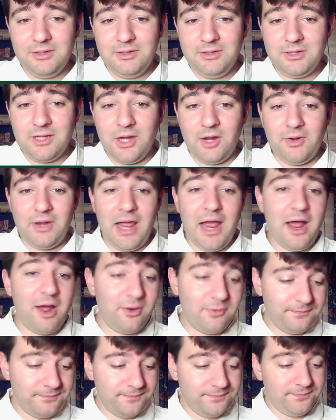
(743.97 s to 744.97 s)
So
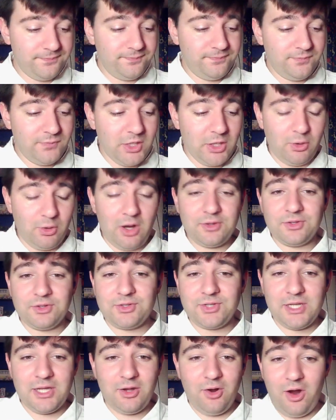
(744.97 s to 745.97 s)
now you're on the
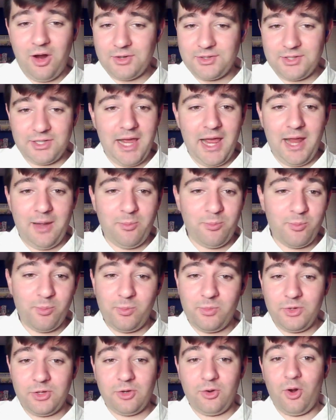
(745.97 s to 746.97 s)
Seahawks again.
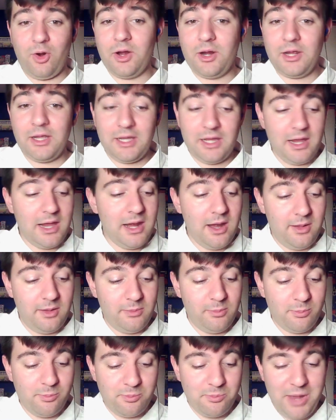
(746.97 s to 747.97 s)
You're in a
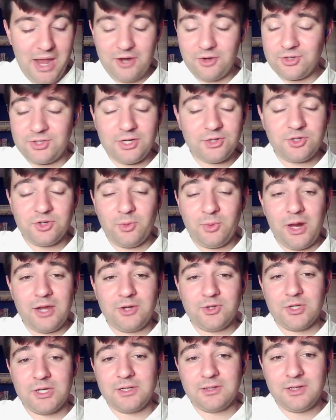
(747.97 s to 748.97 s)
better
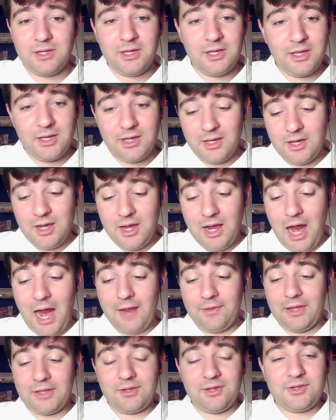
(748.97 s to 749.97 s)
situation I'd
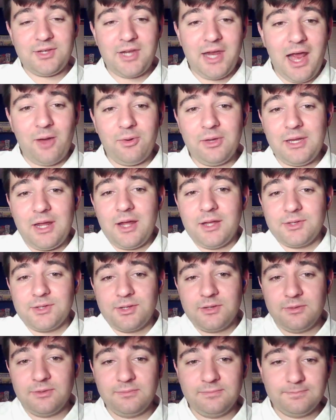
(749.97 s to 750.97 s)
like to see how he
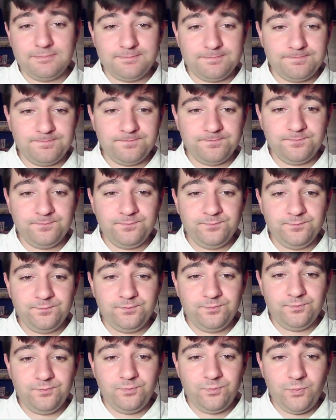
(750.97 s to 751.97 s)
does.
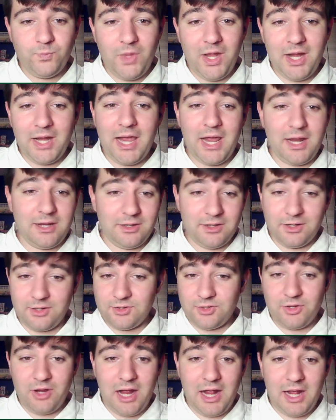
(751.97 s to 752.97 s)
And again, because
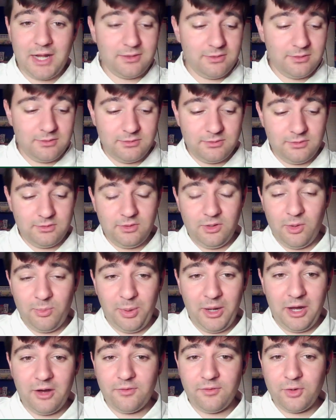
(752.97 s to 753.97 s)
you got a
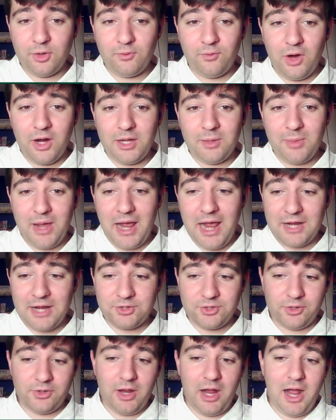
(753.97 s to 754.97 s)
pair of good running
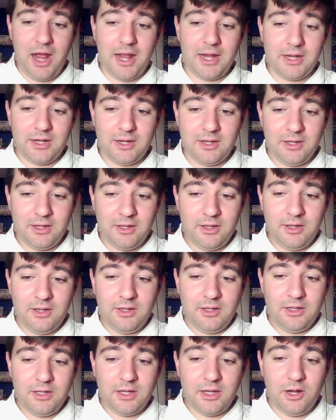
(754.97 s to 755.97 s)
backs, you got,
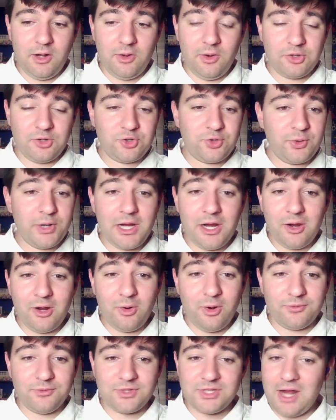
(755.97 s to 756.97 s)
you know, a trio
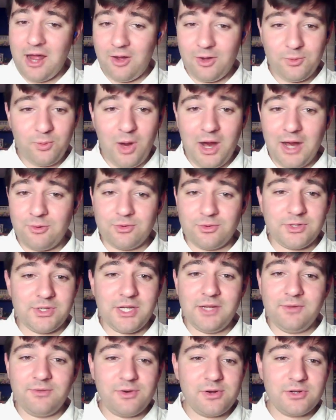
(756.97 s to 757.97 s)
of solid wide
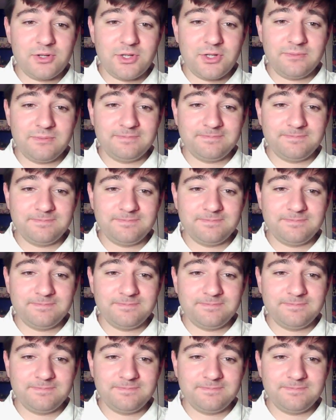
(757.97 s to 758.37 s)
receivers.